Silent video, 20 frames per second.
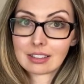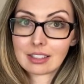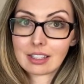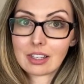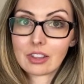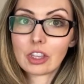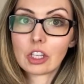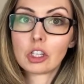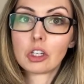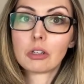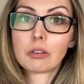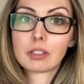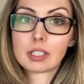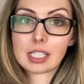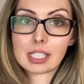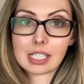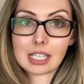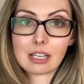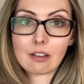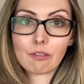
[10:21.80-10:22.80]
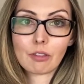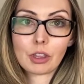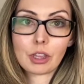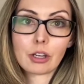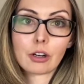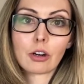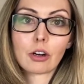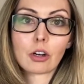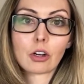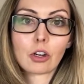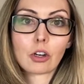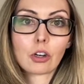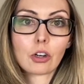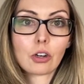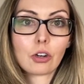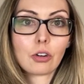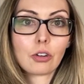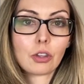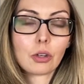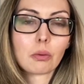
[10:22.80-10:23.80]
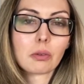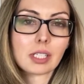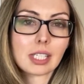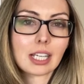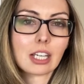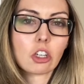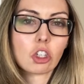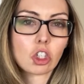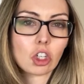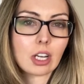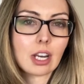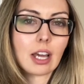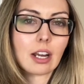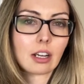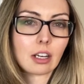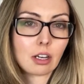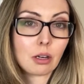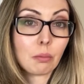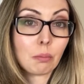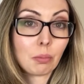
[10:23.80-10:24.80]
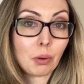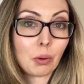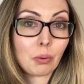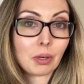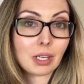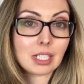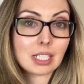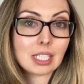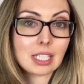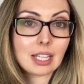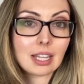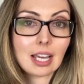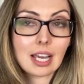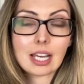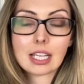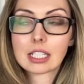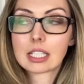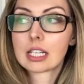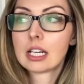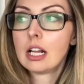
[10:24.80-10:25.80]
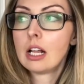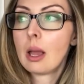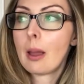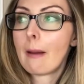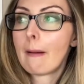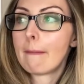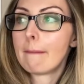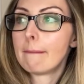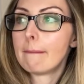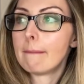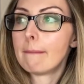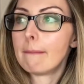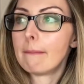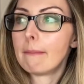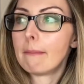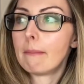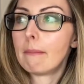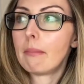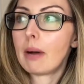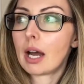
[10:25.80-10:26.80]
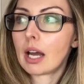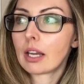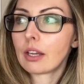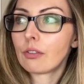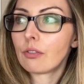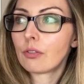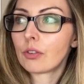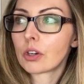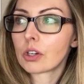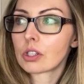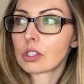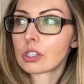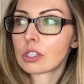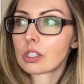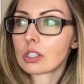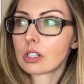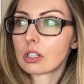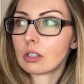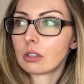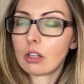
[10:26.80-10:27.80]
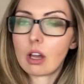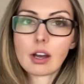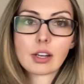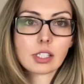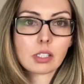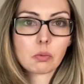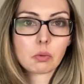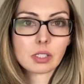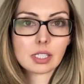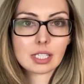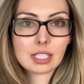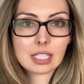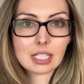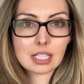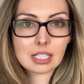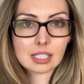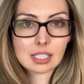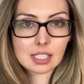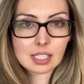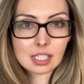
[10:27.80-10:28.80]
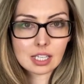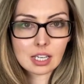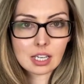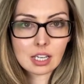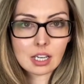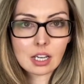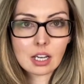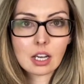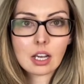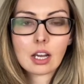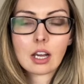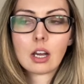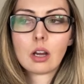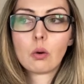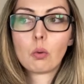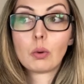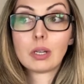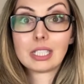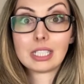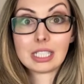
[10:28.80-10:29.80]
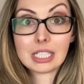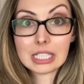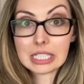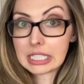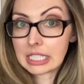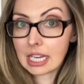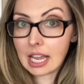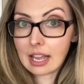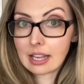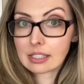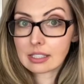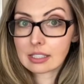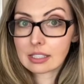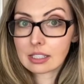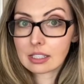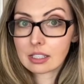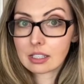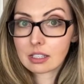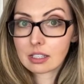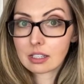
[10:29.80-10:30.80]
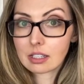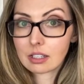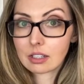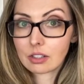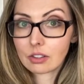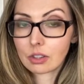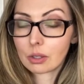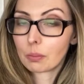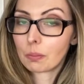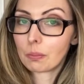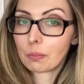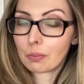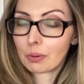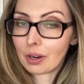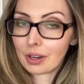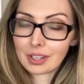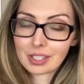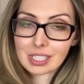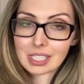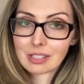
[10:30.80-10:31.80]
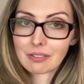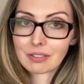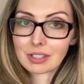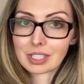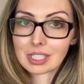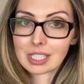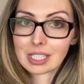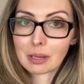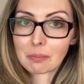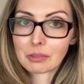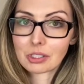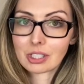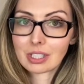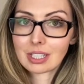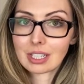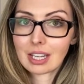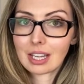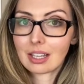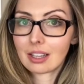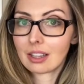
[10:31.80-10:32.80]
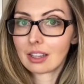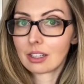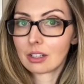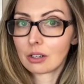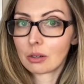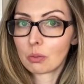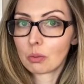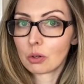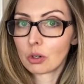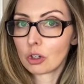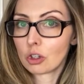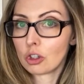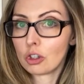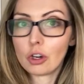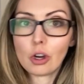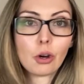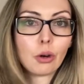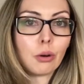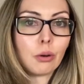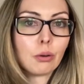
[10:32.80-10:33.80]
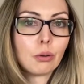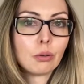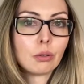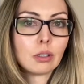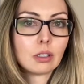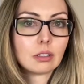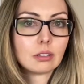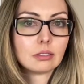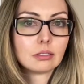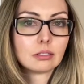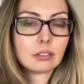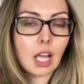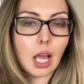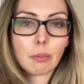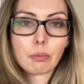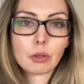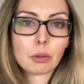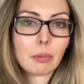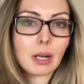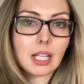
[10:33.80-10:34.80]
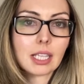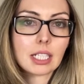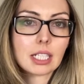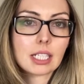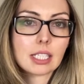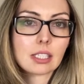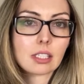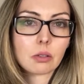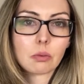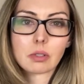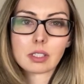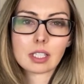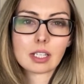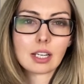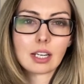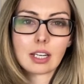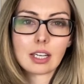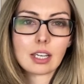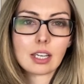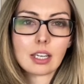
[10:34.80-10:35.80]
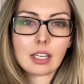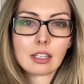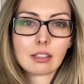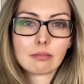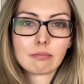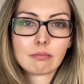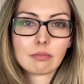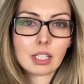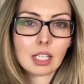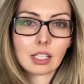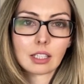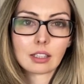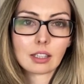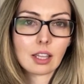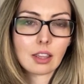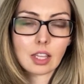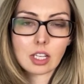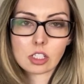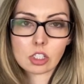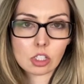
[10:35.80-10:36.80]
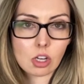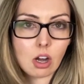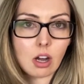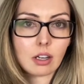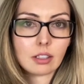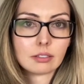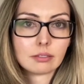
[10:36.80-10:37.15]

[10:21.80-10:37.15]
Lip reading: then you could see if there was like a genetic component to that. My first loss was a DNC. We did test the products of conception and there were no abnormalities. There wasn't anything that they saw.